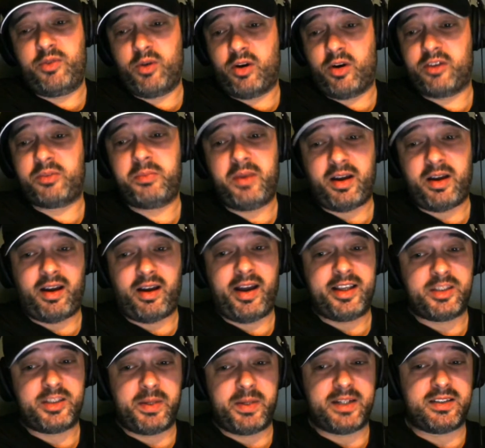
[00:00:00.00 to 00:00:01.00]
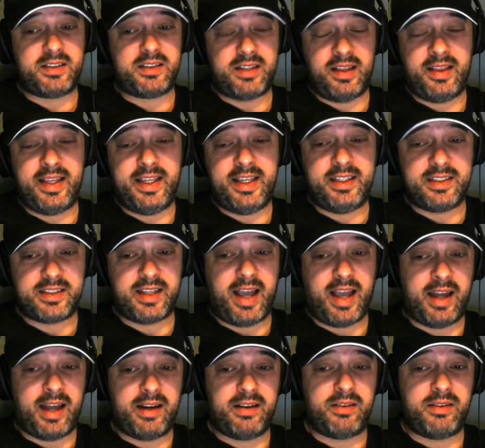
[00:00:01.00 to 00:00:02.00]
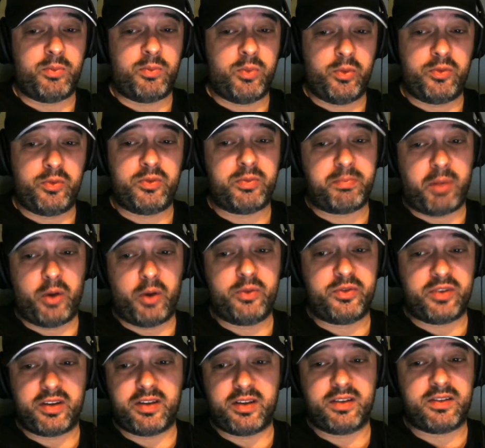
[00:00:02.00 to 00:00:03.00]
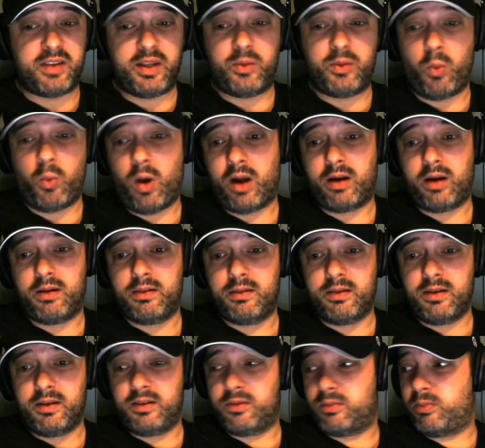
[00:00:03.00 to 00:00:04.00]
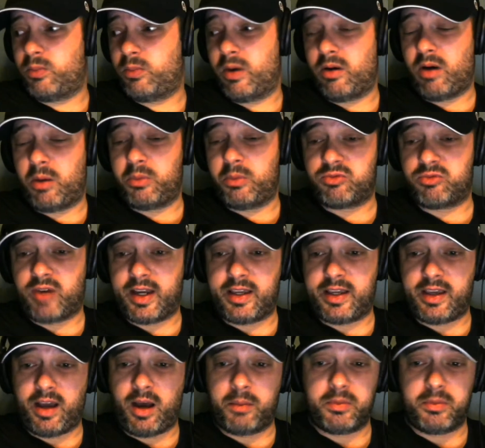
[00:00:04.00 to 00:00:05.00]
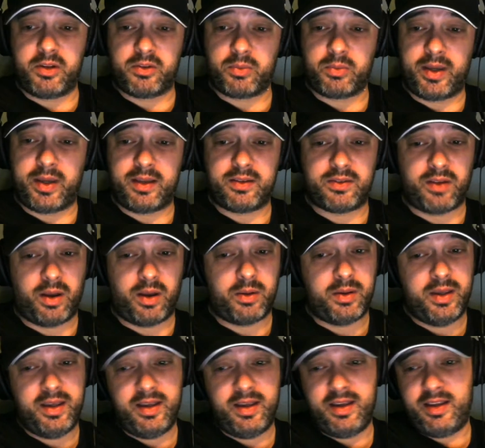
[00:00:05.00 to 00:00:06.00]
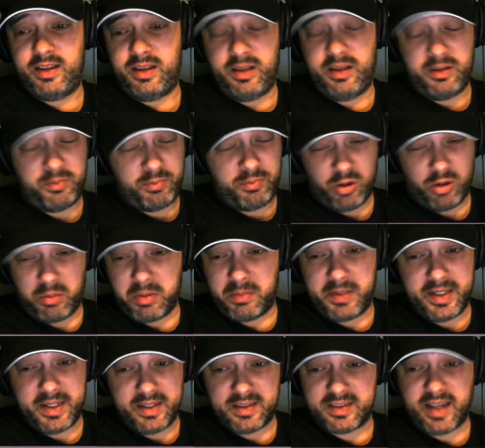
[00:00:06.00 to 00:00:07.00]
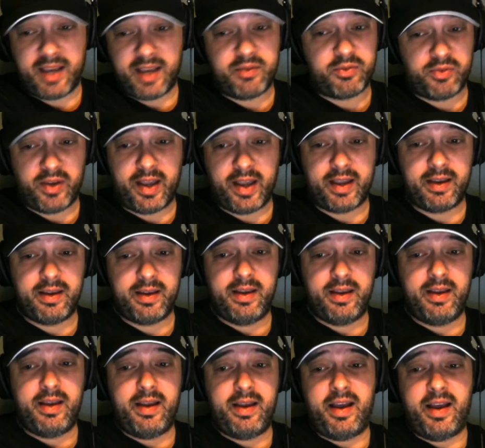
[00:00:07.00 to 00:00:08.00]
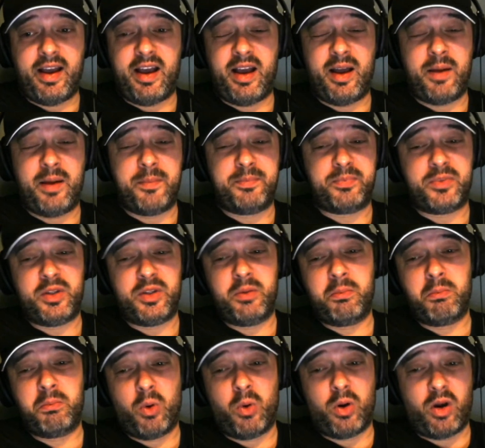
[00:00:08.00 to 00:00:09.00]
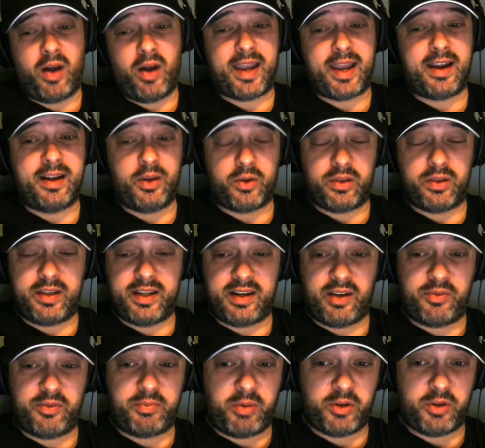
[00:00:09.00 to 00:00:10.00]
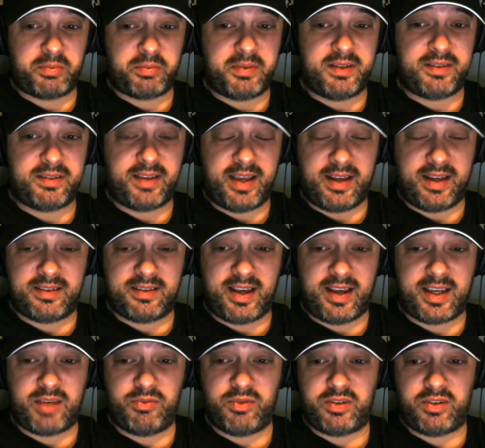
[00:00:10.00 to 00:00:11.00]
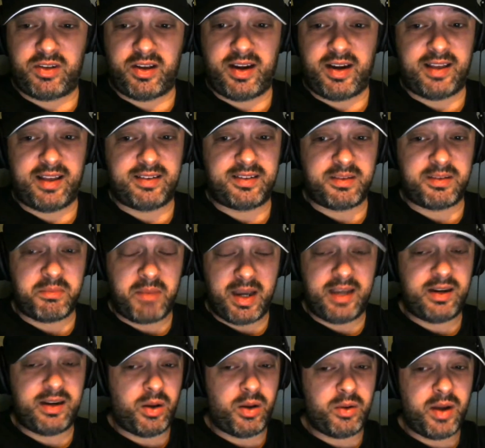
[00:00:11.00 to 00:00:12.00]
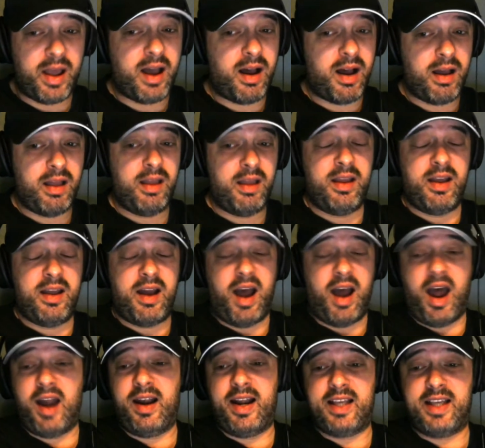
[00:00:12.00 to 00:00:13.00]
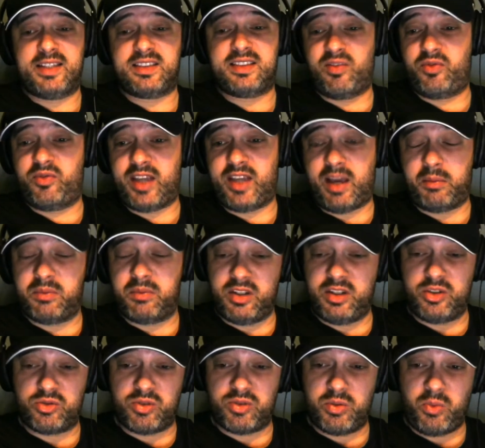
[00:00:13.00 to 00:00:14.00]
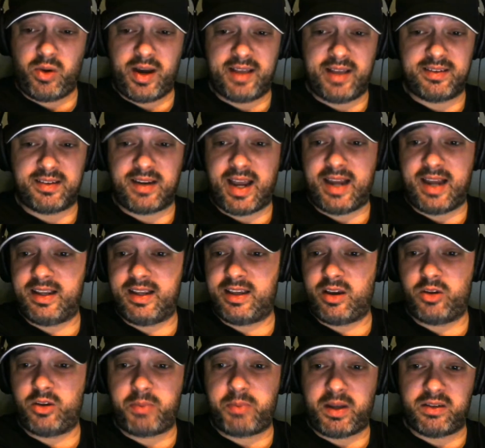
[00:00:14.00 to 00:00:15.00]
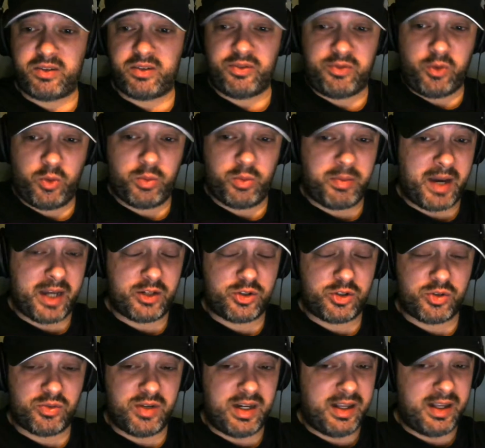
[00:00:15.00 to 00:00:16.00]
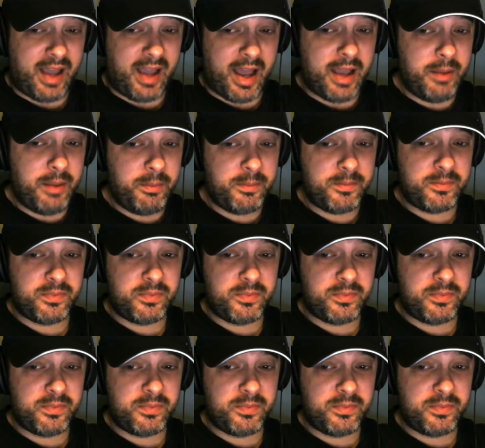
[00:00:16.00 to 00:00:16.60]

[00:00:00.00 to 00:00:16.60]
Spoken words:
you ask me, I expect Leeds and Wolves both to concede 1 is where I would rank it up this week. So it's probably the same thing. You're more likely, oddly enough, possibly to get an attacking return out of Semedo now, unless something happens injury-wise and Ayling goes back to fullback during the game.